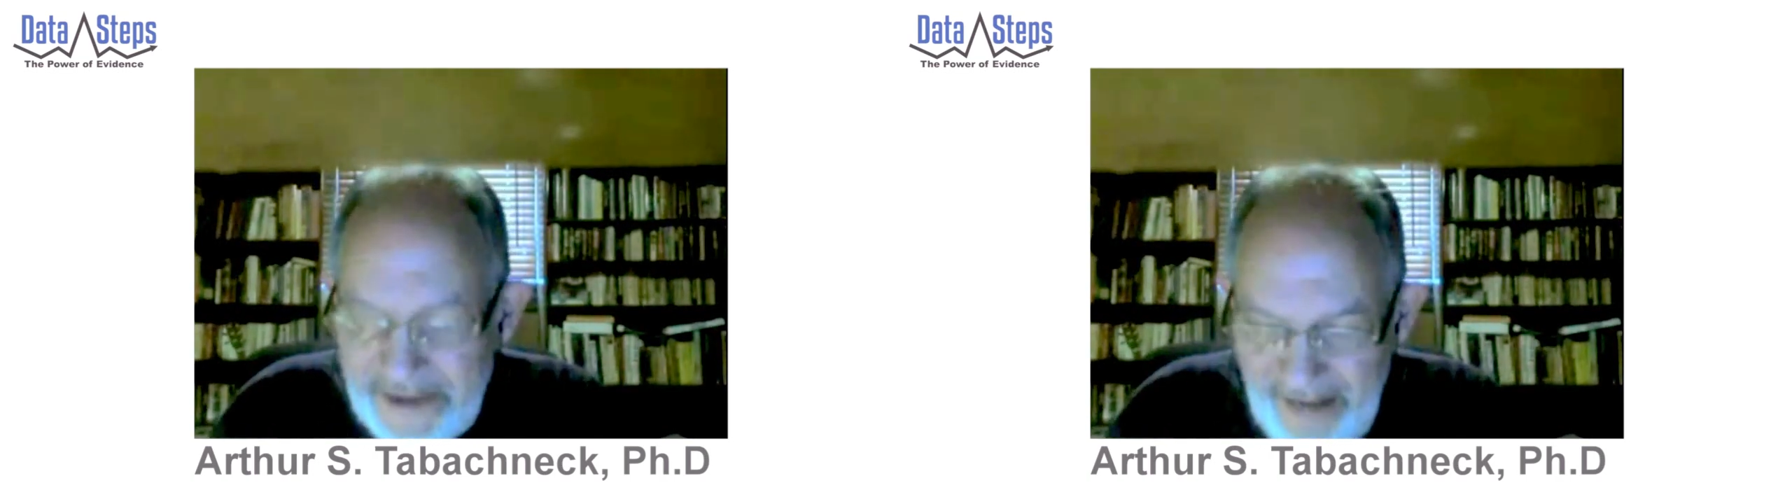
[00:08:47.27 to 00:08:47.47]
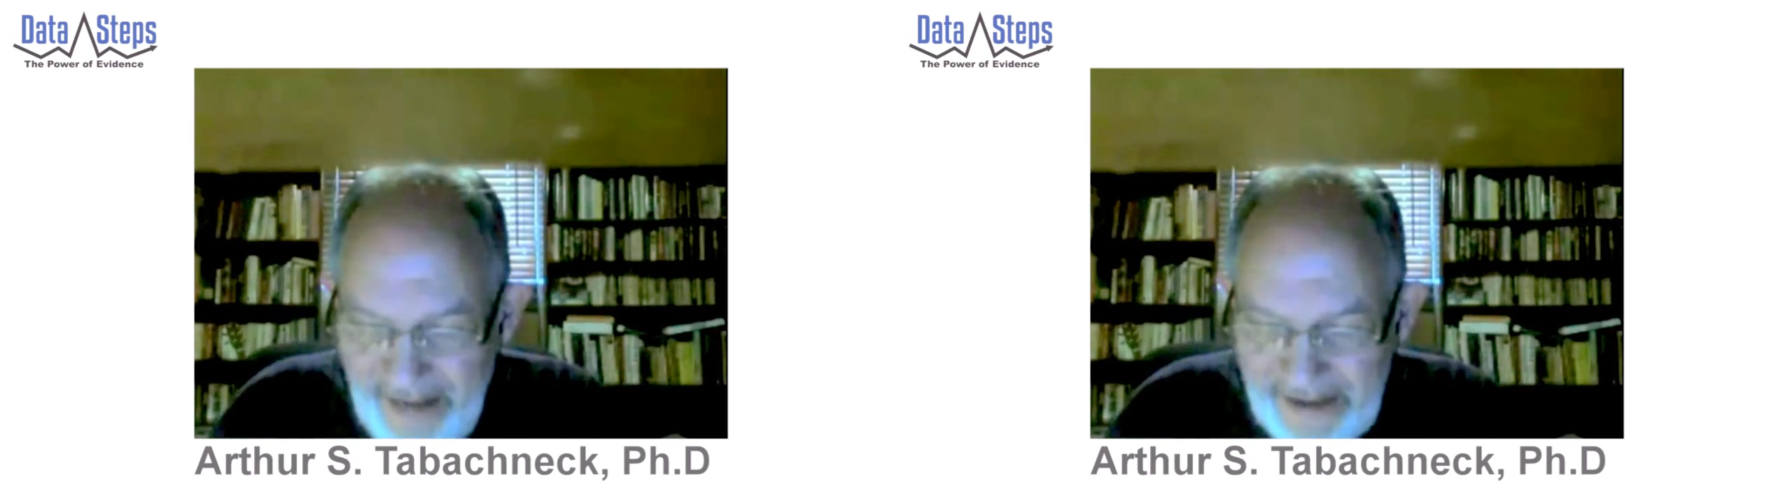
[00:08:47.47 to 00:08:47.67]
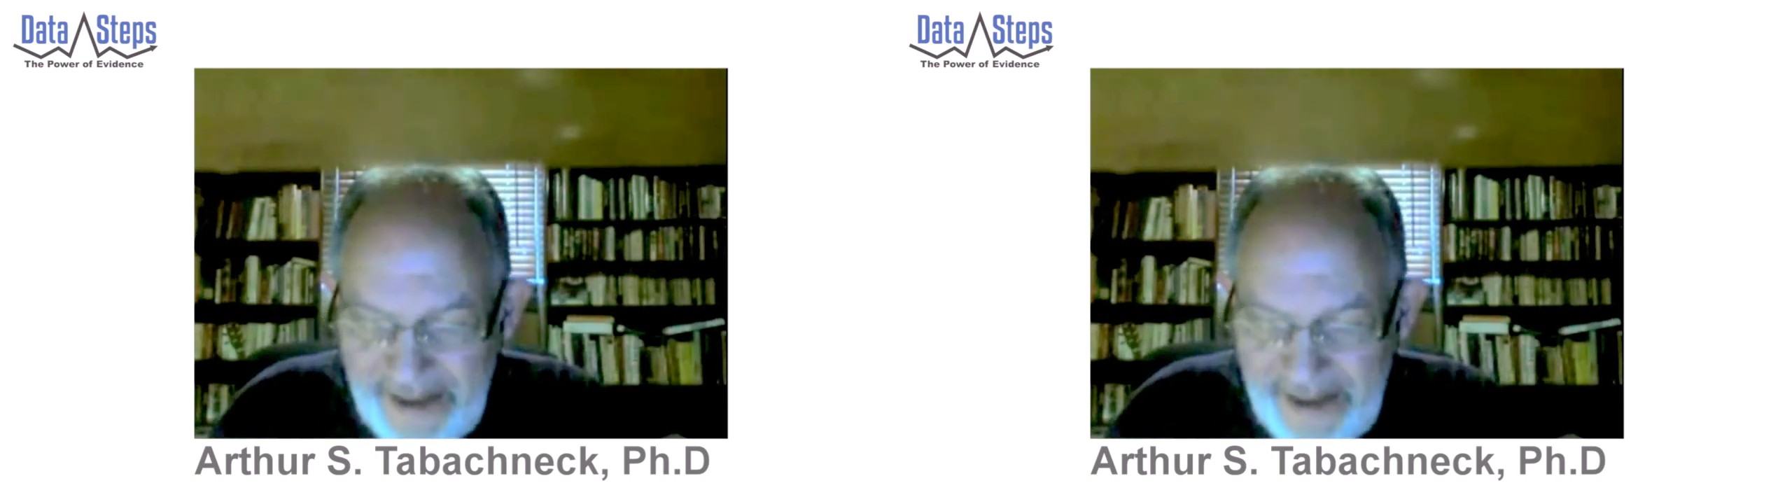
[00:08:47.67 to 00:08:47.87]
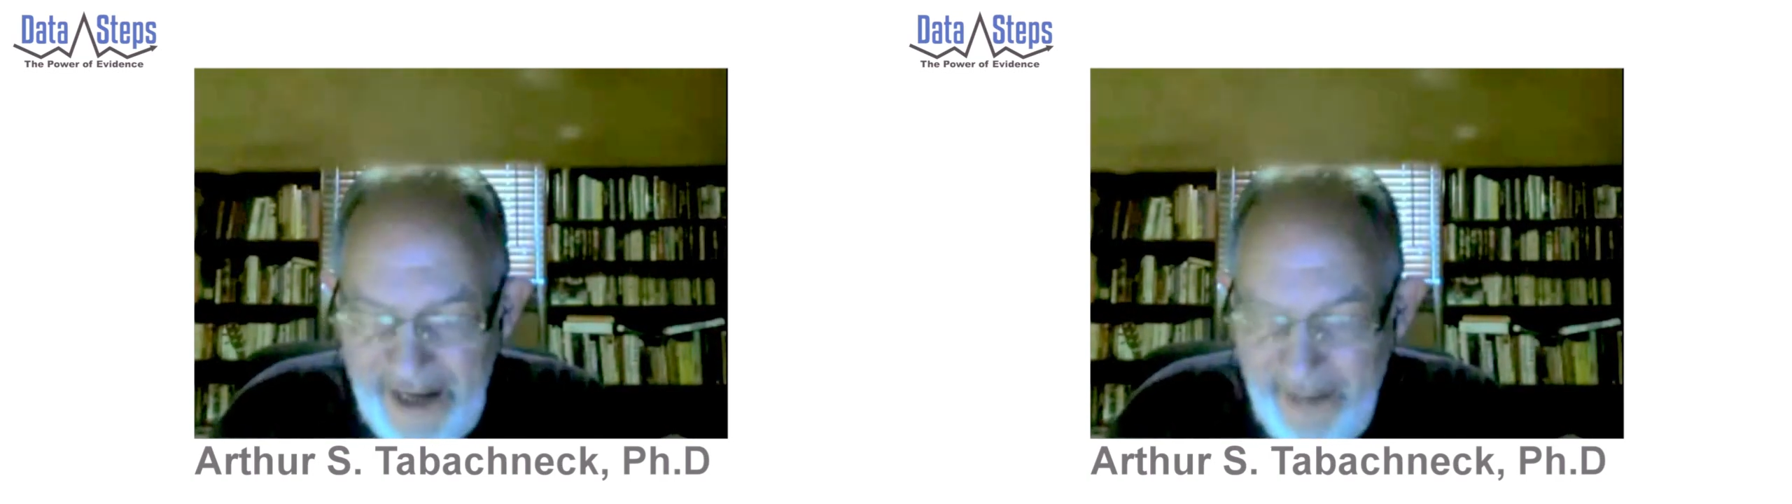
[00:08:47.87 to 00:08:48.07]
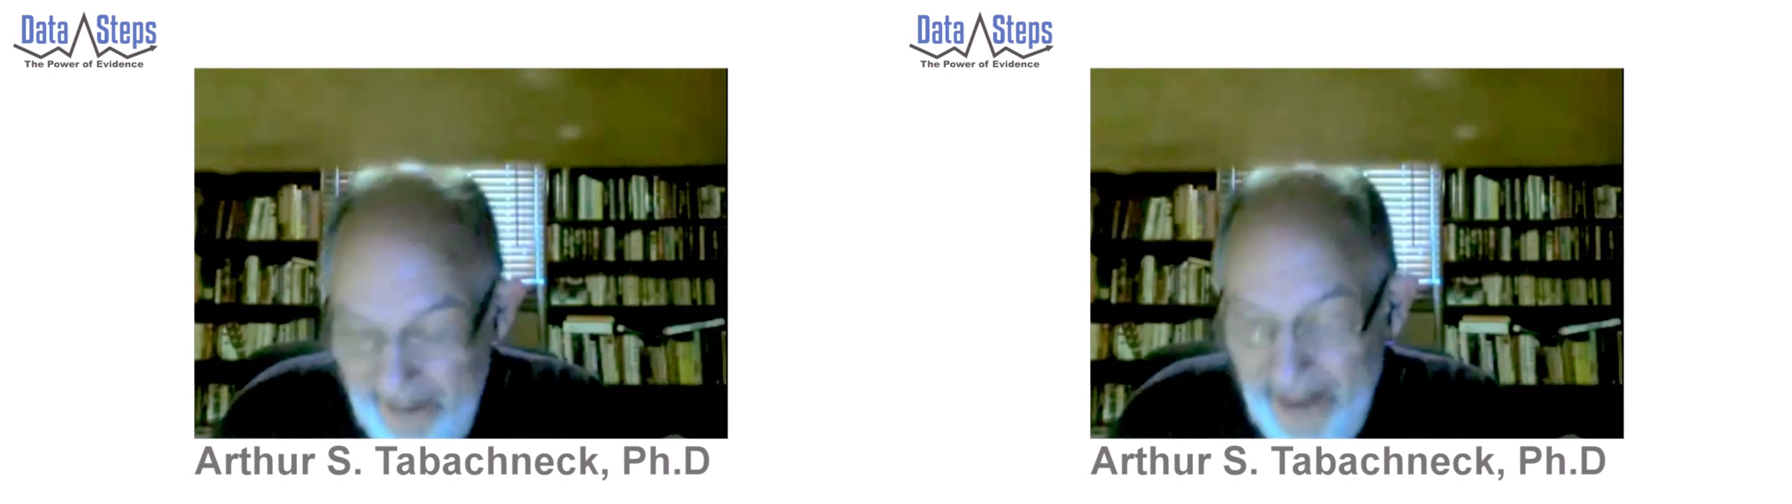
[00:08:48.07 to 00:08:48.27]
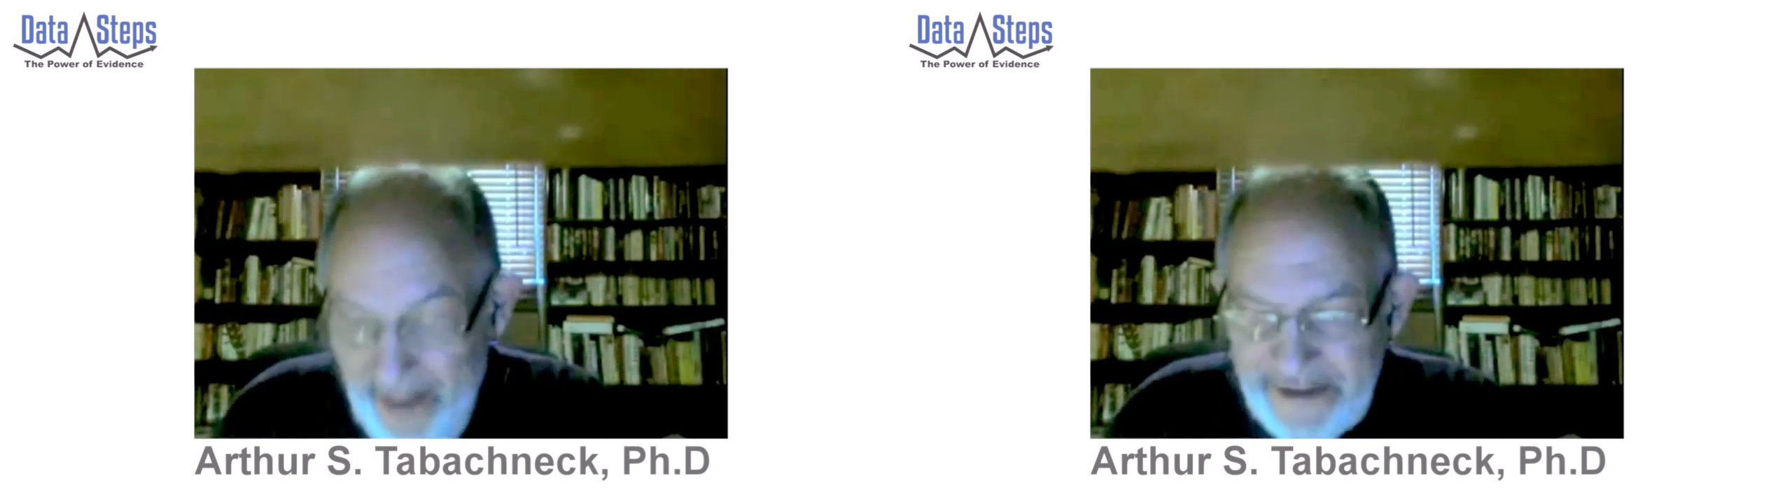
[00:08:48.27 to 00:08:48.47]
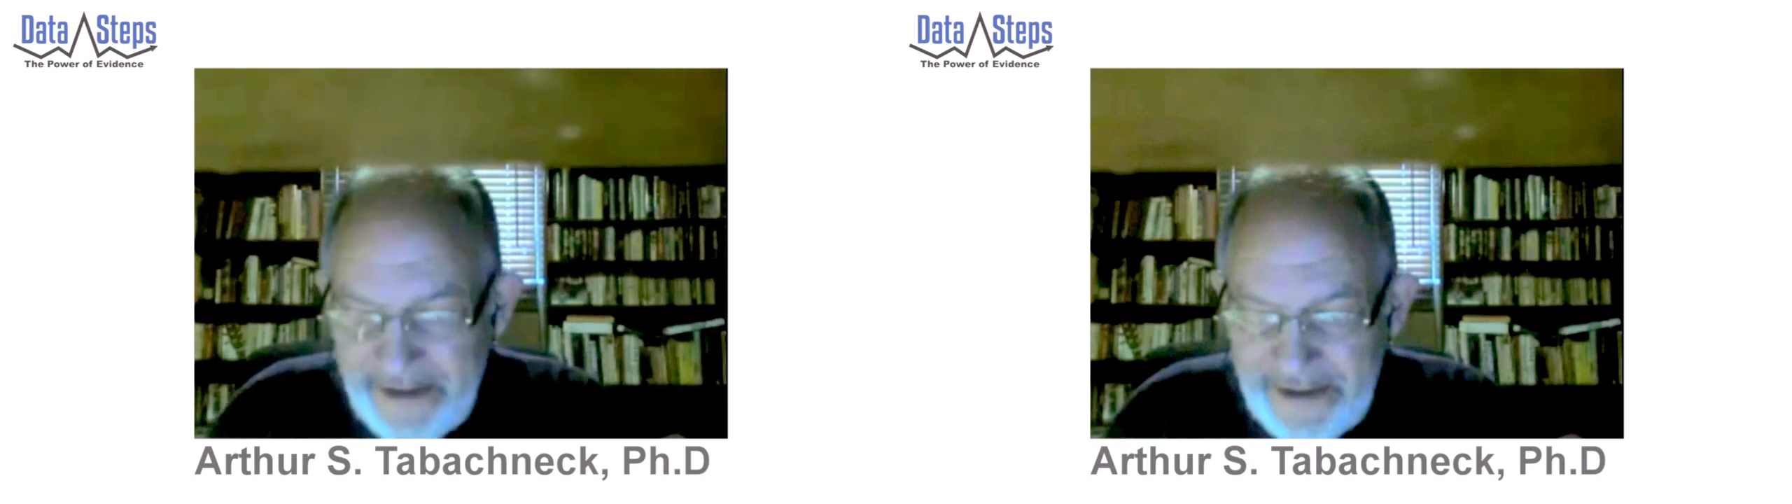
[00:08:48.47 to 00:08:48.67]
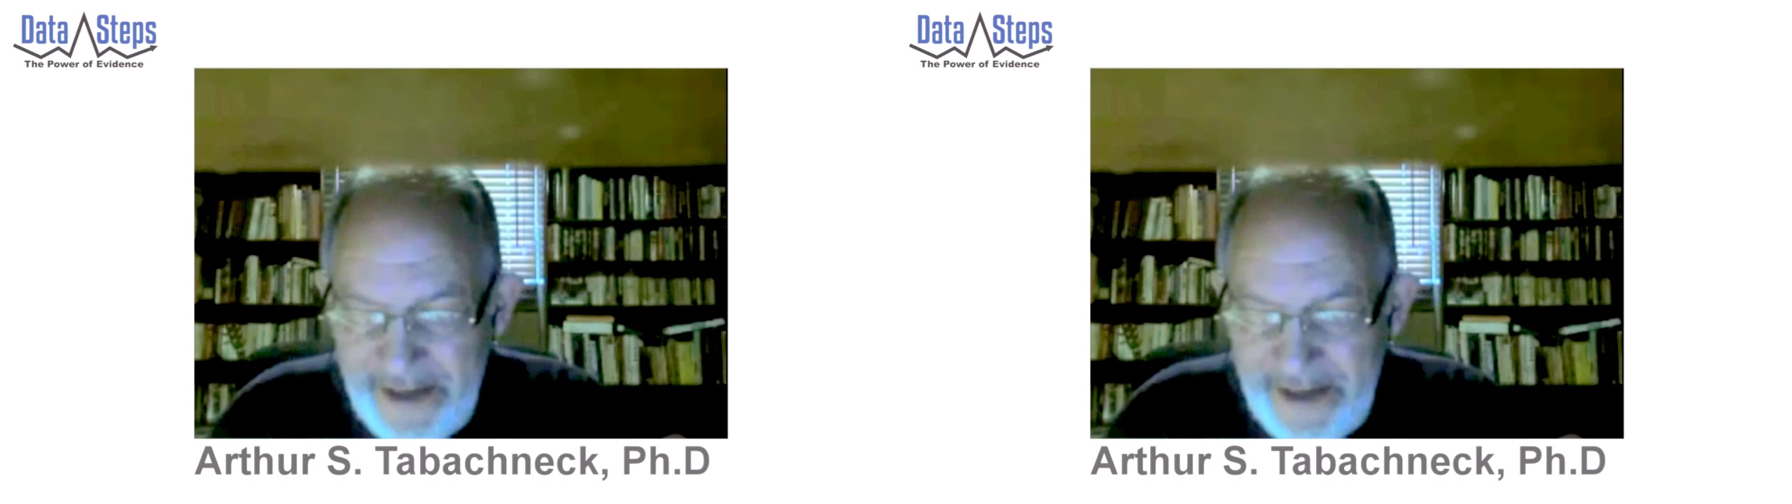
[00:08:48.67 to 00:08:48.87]
design the same and
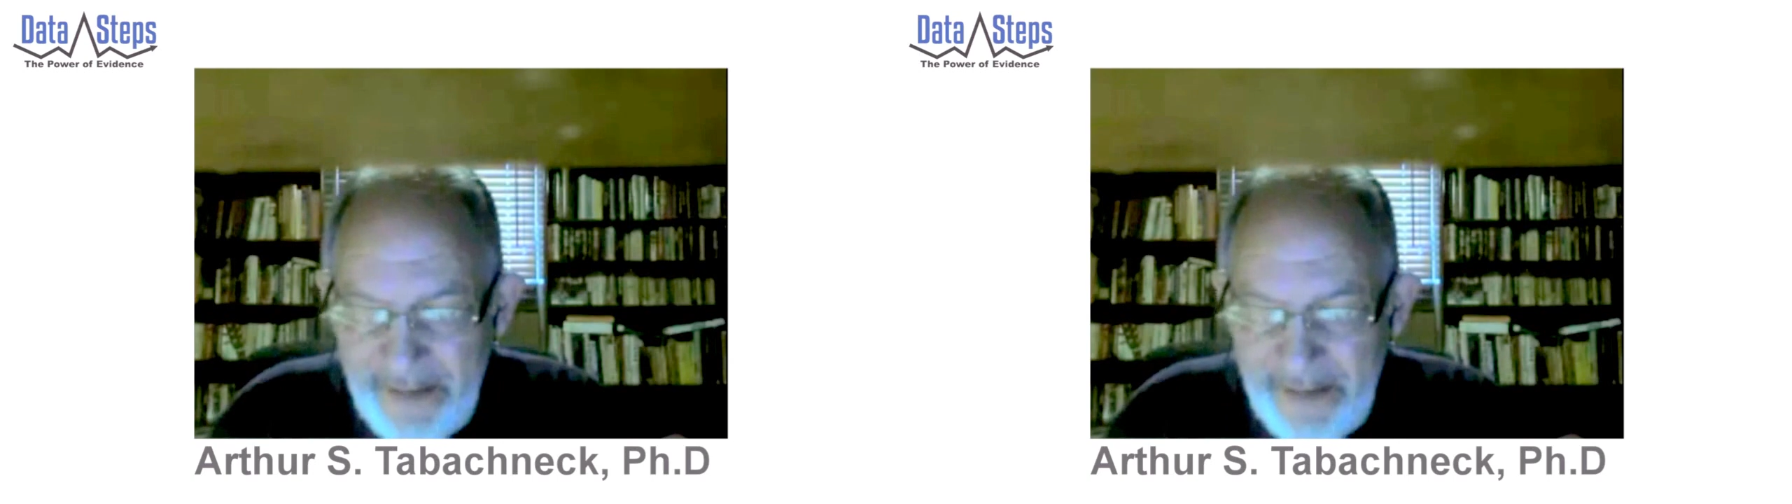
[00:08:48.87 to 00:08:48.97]
manage